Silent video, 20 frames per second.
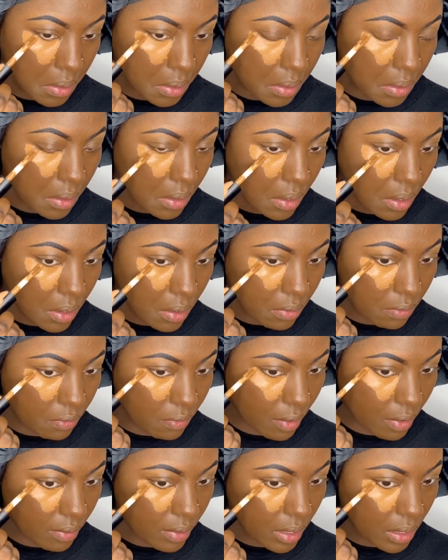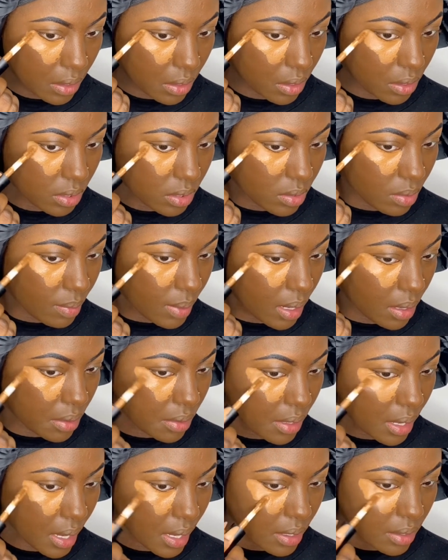going very close to my under
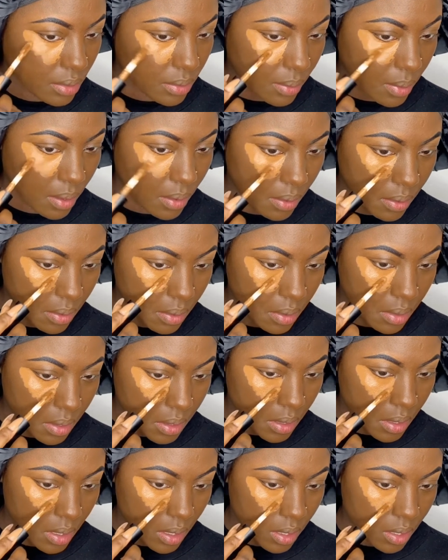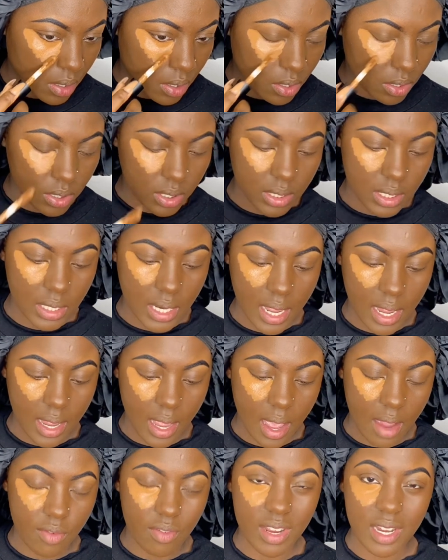eye as well, because today I
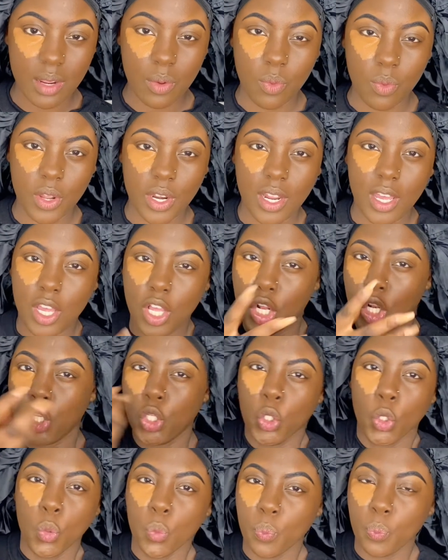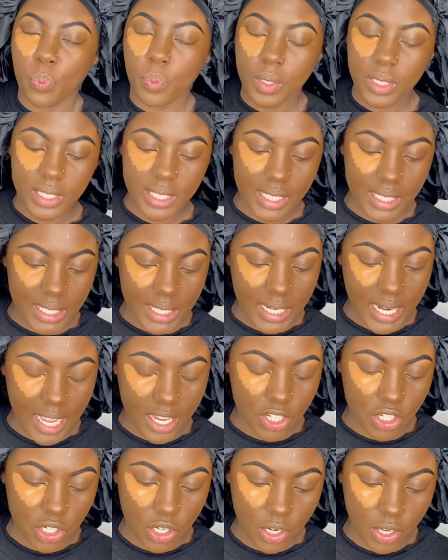really want a snatch
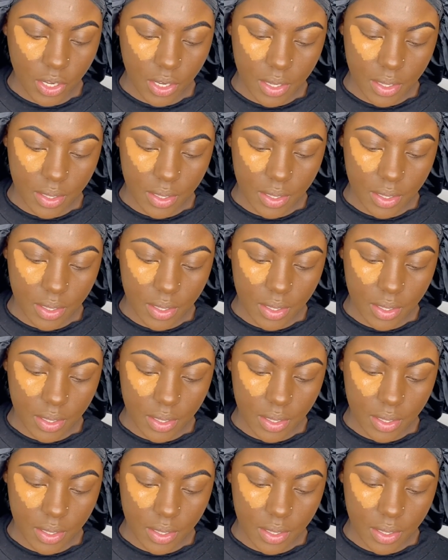look.